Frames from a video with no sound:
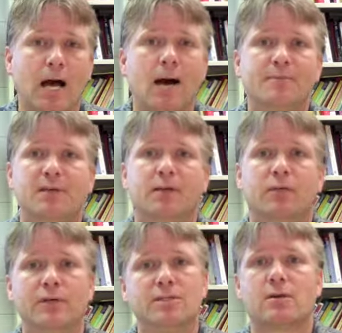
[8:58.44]

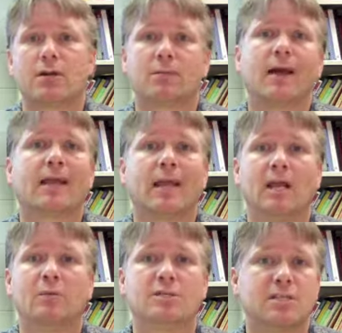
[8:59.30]
stopped and restarted
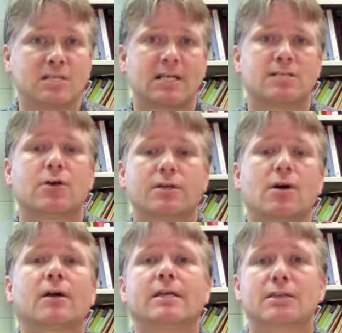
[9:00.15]
my camera since I
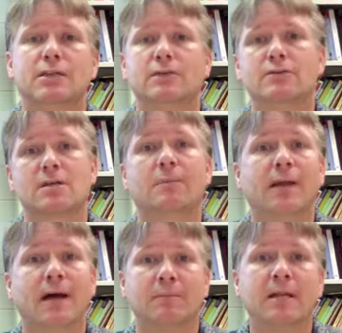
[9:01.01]
started talking to you
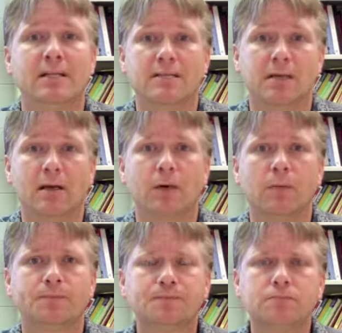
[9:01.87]
some 9 minutes
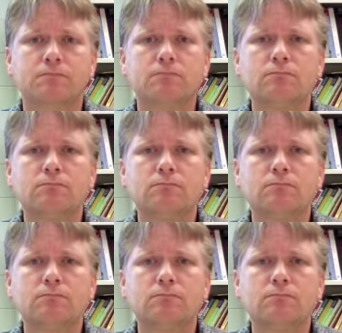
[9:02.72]
ago.